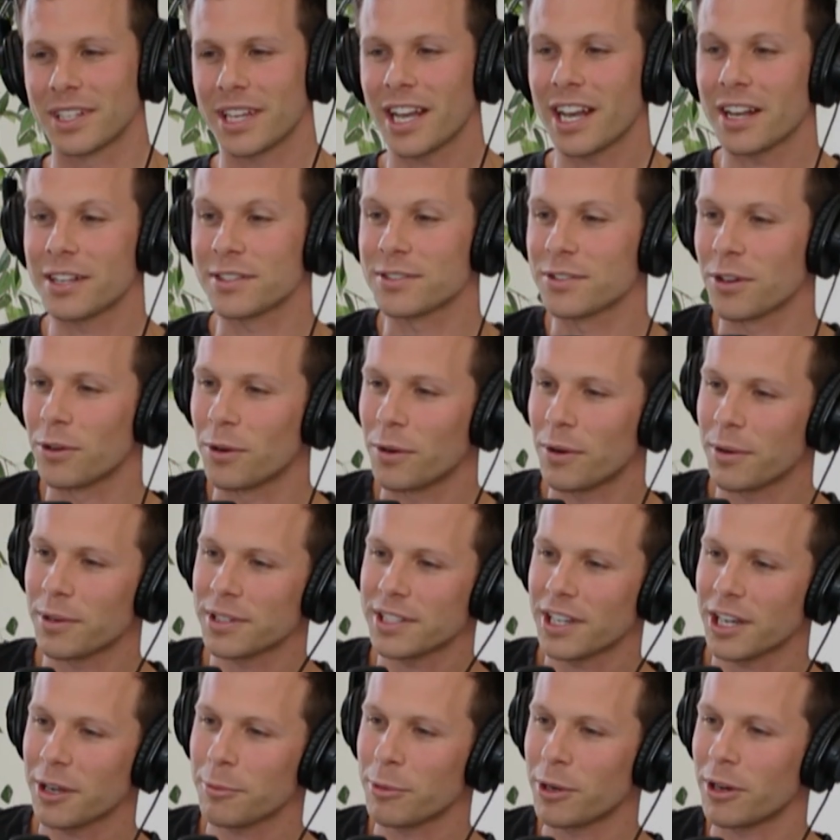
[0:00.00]
So we're
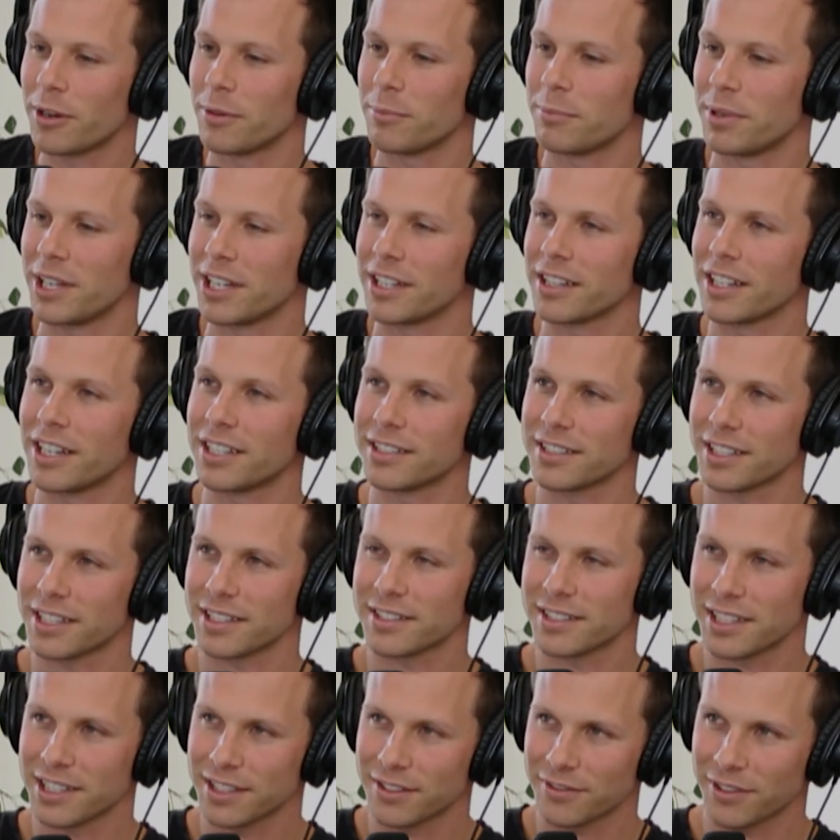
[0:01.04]
talking about penalizing,
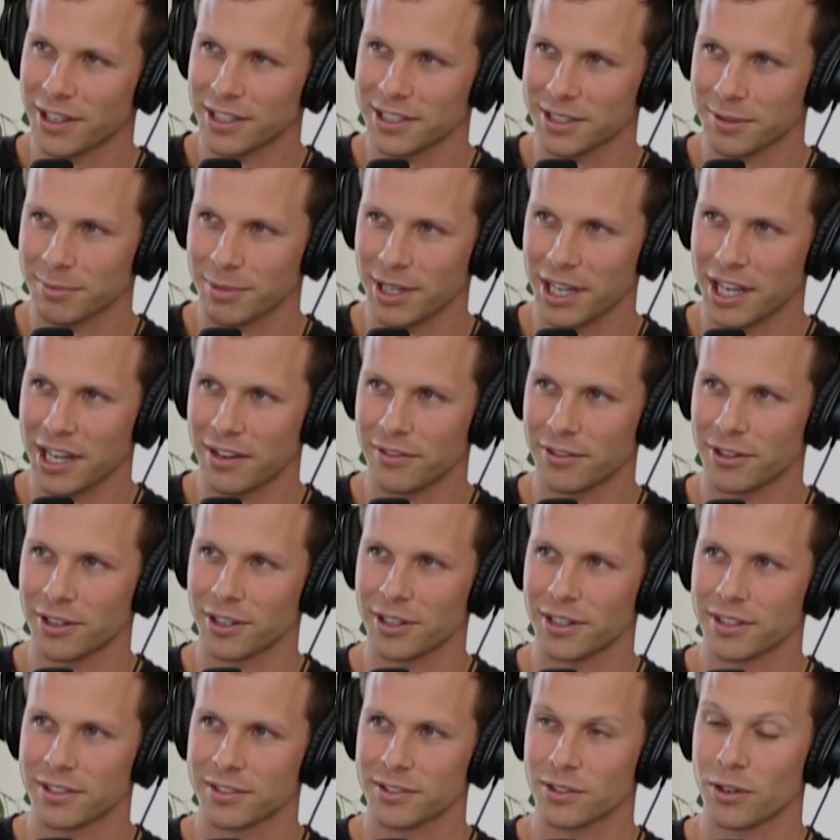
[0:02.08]
incentivizing
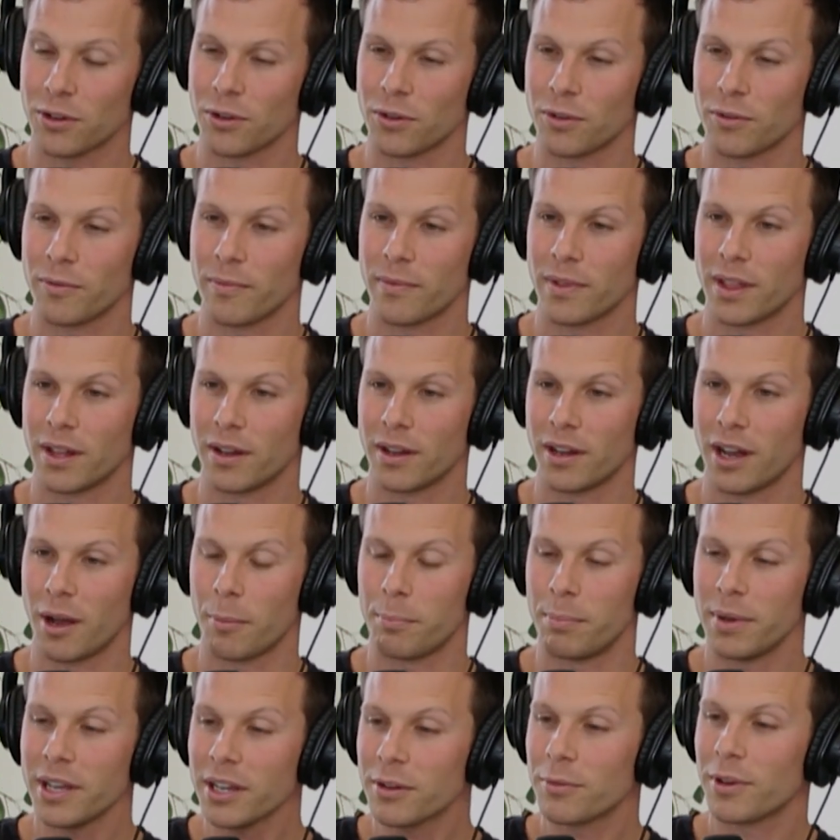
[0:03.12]
behavior. So a
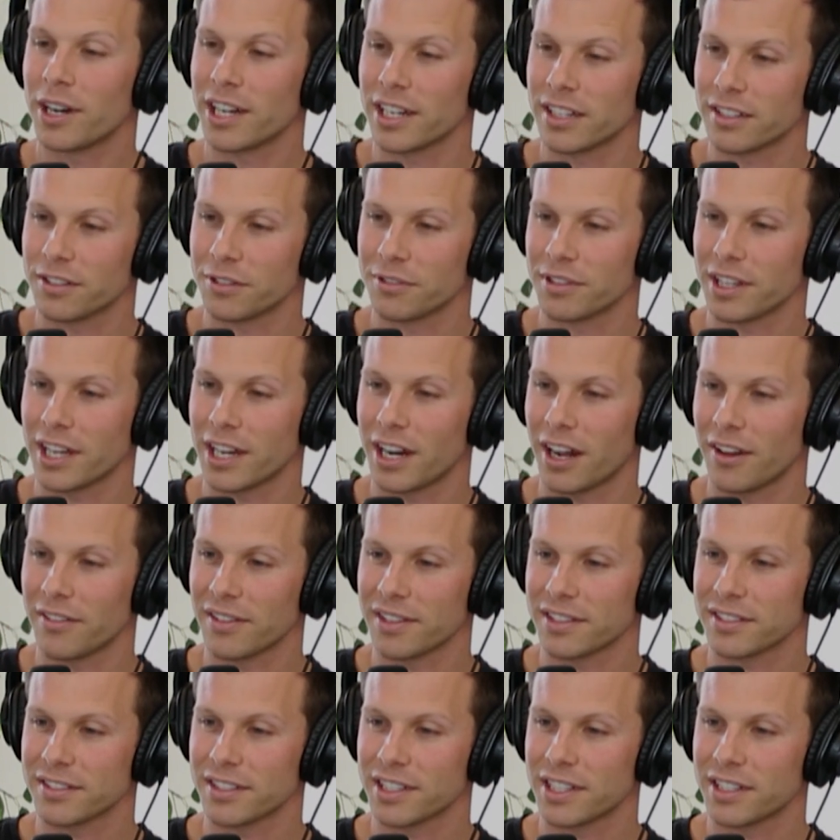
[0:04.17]
big way to do that,
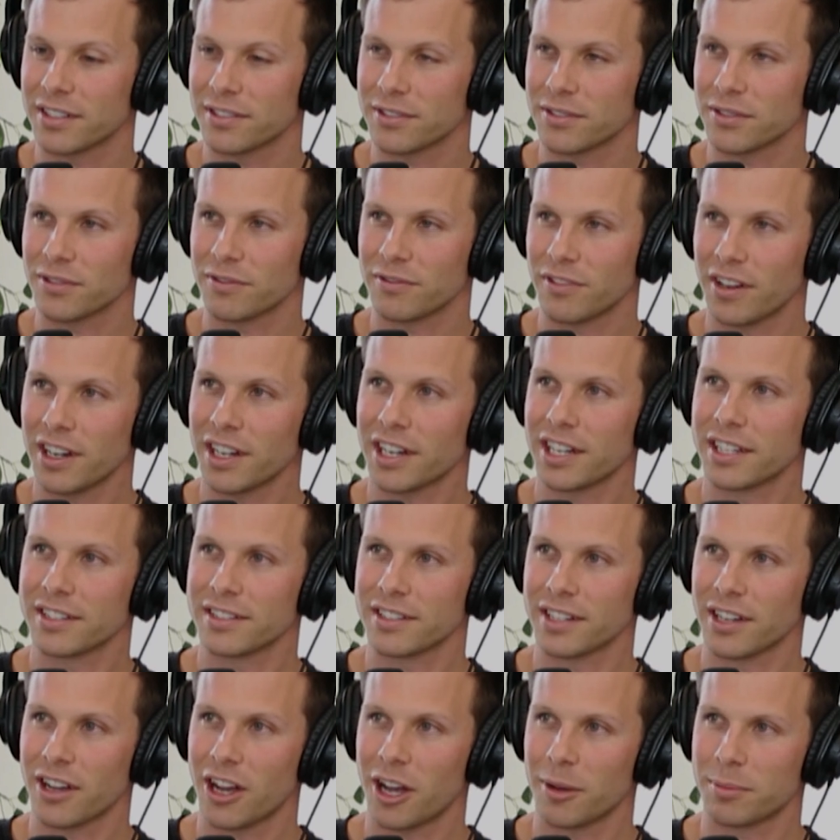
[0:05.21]
obviously, is through
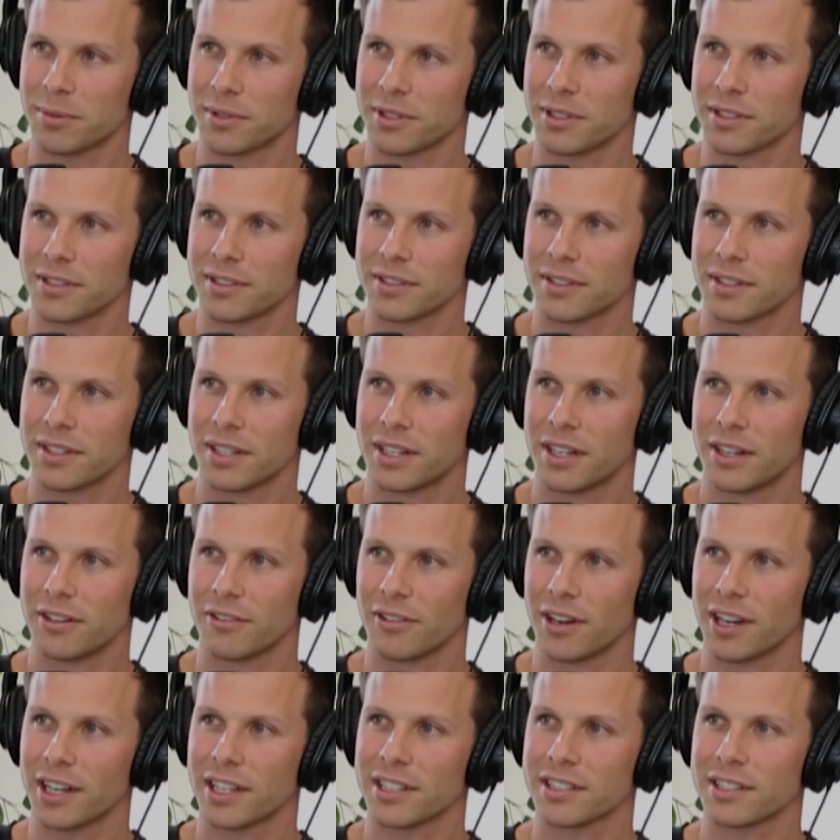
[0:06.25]
financing options,
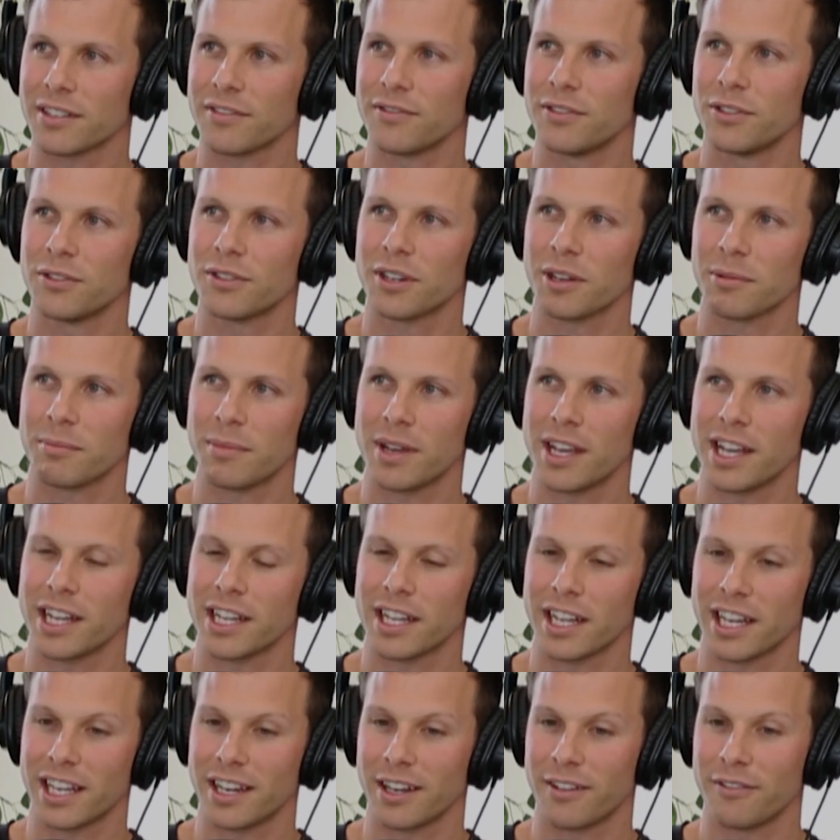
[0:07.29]
right? Because if you can
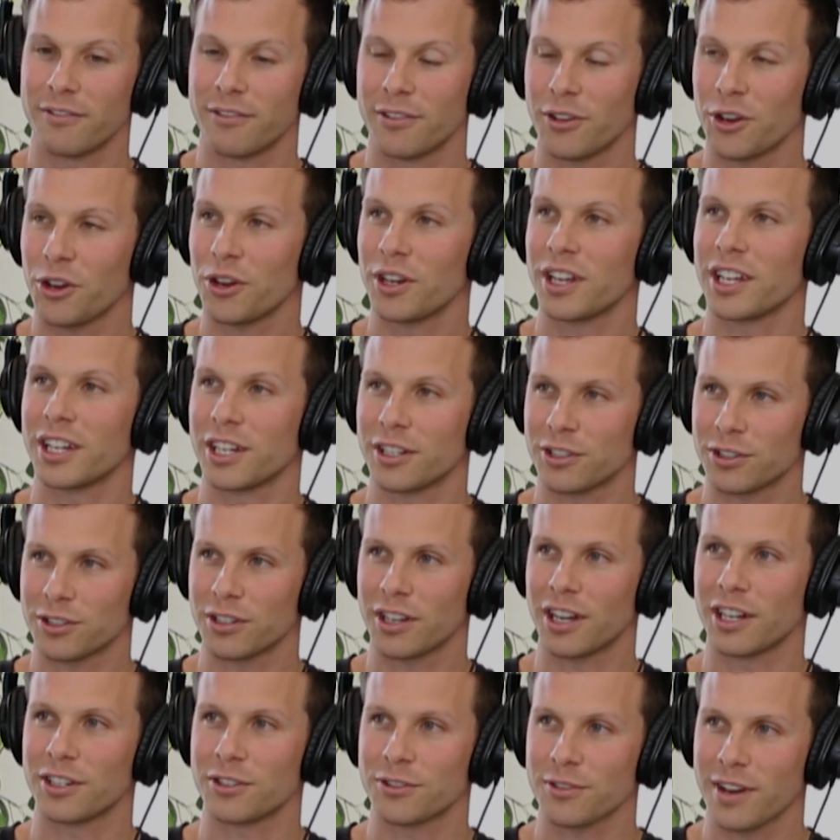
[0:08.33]
make a very
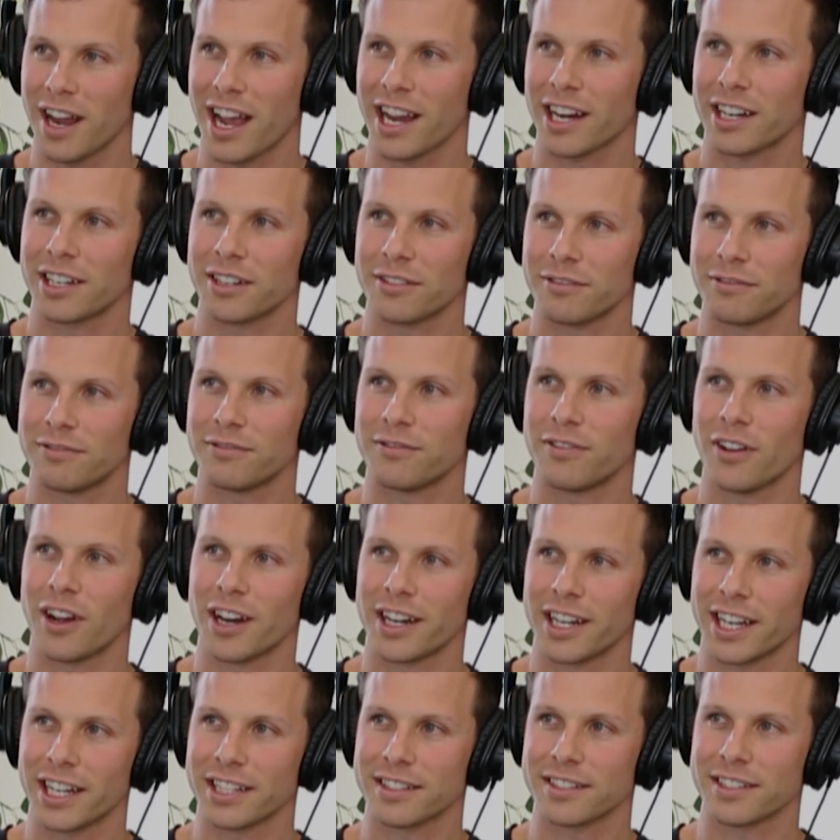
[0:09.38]
attractive
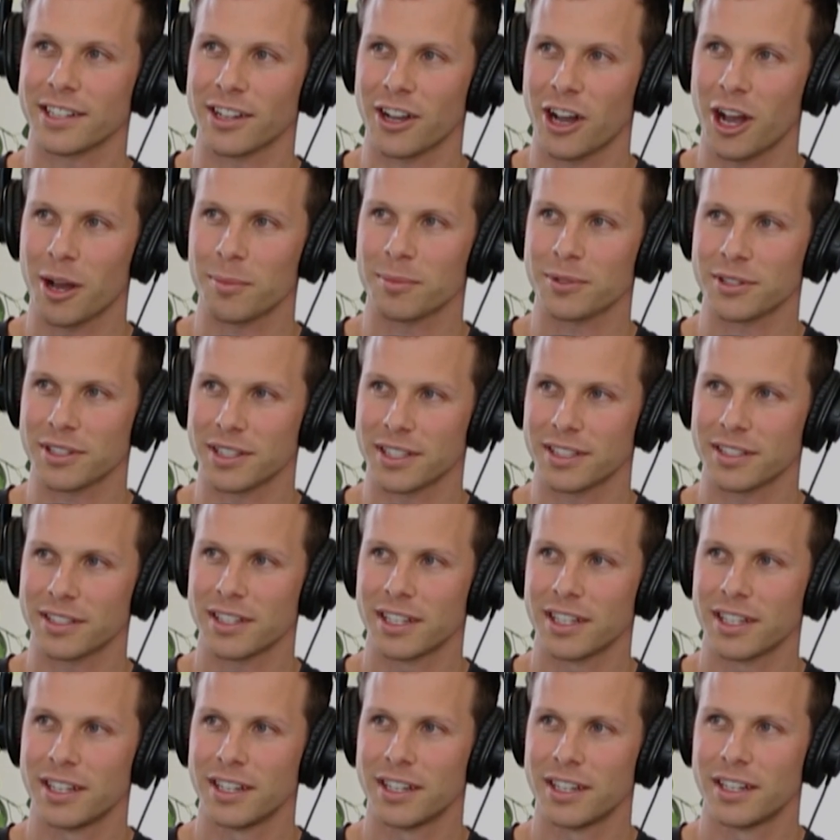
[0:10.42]
financing option
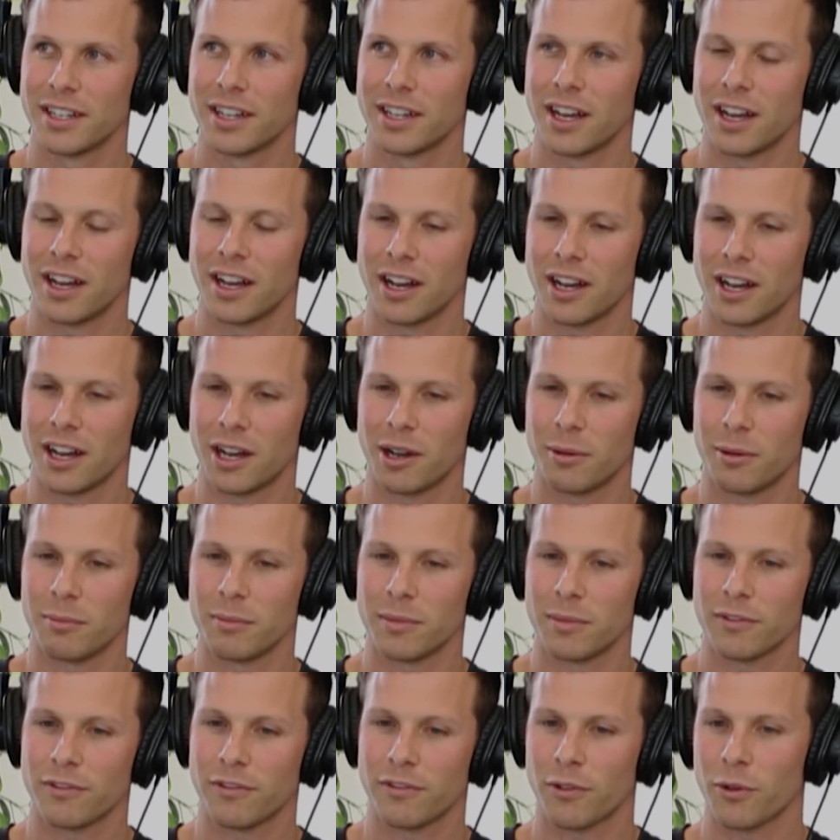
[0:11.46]

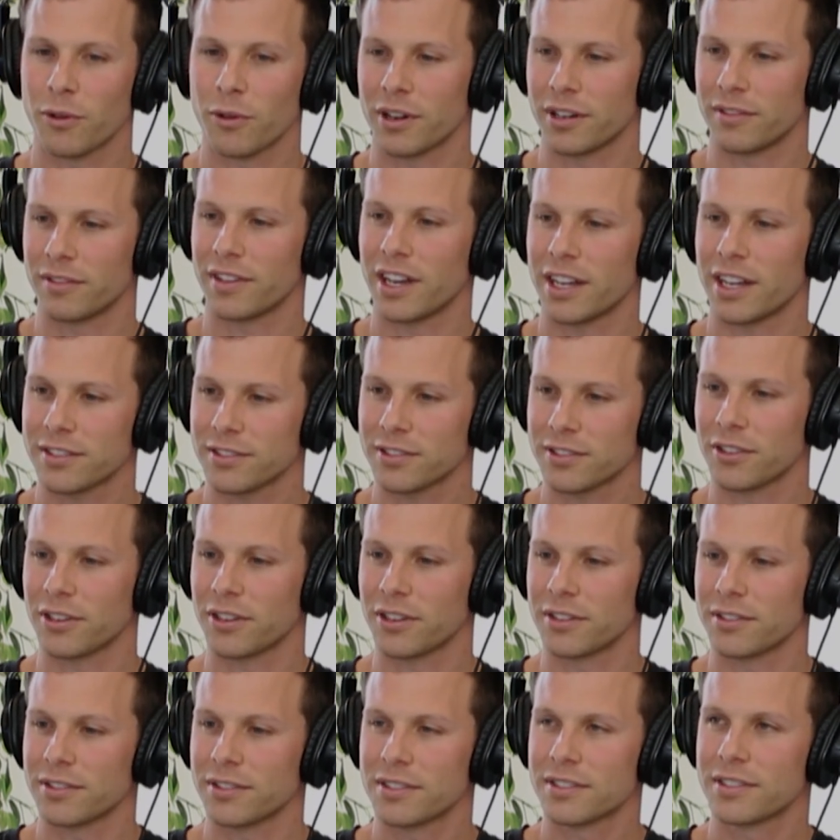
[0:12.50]
for
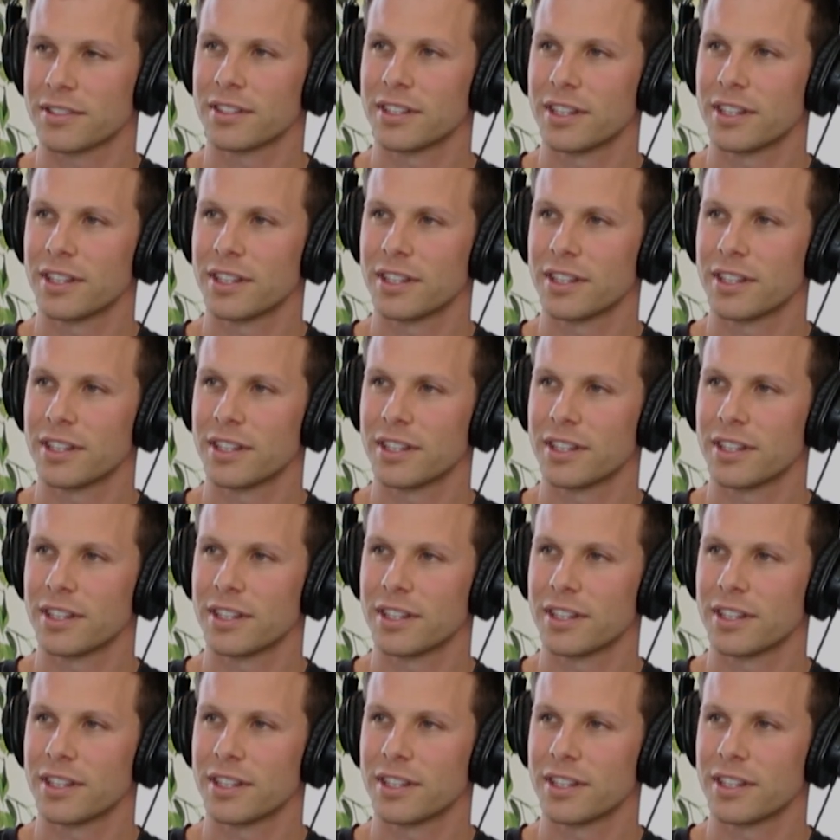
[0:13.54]
investors,